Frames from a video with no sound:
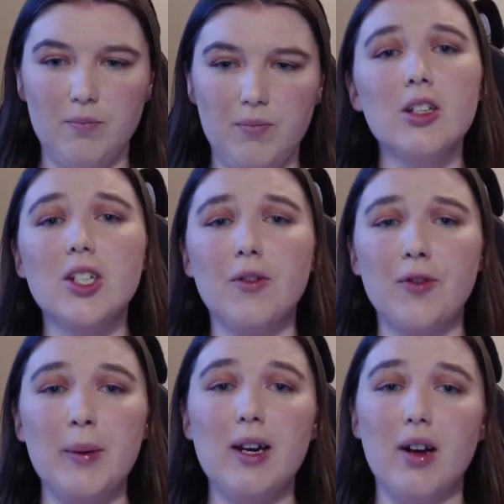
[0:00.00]
So
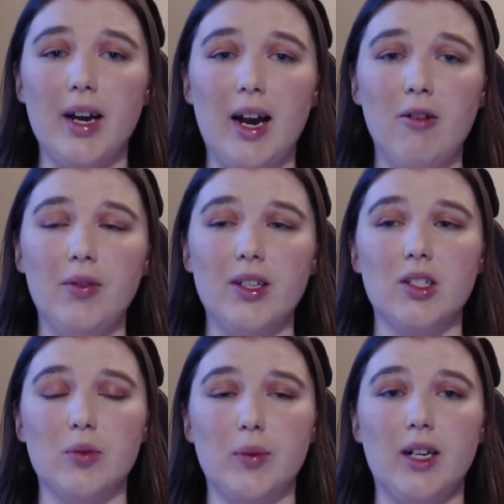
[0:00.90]
from here on out, this
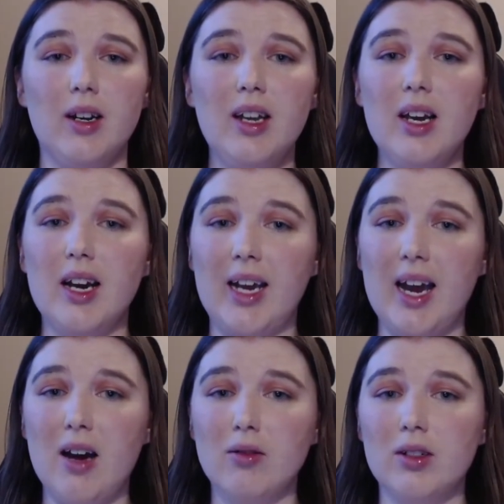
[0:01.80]
is where
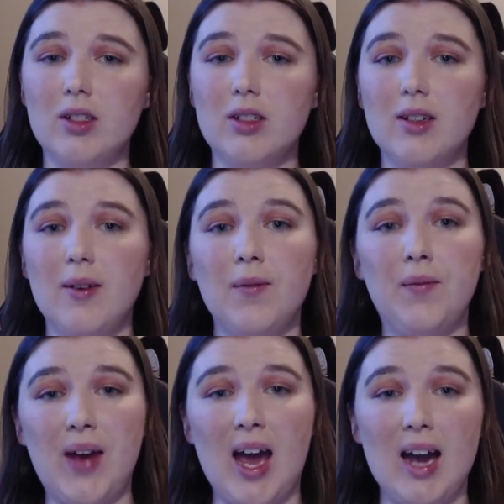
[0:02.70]
accounts,
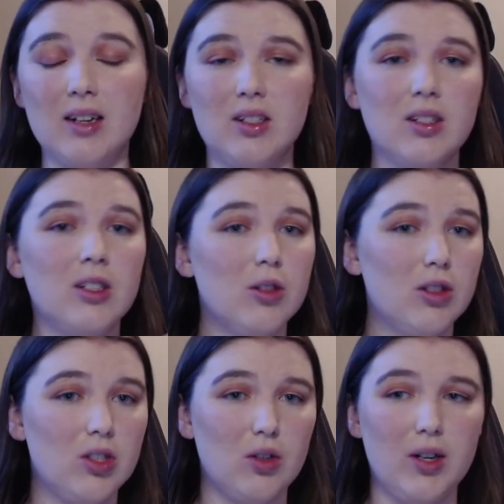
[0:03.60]
facts,
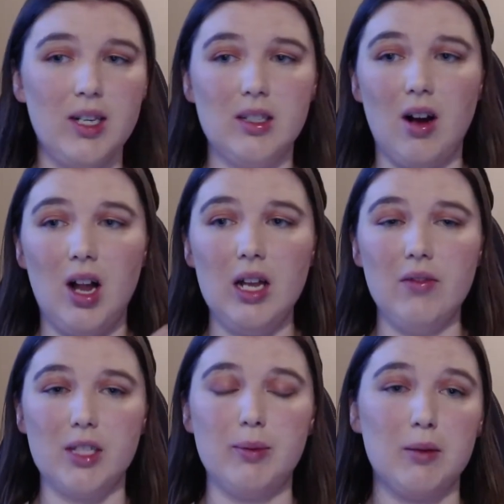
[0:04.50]
stories, all of
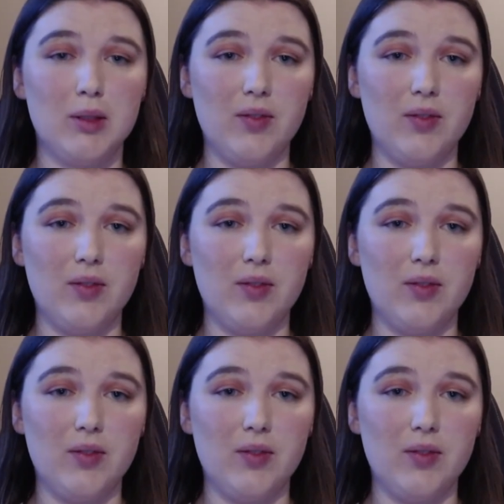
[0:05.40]
this becomes very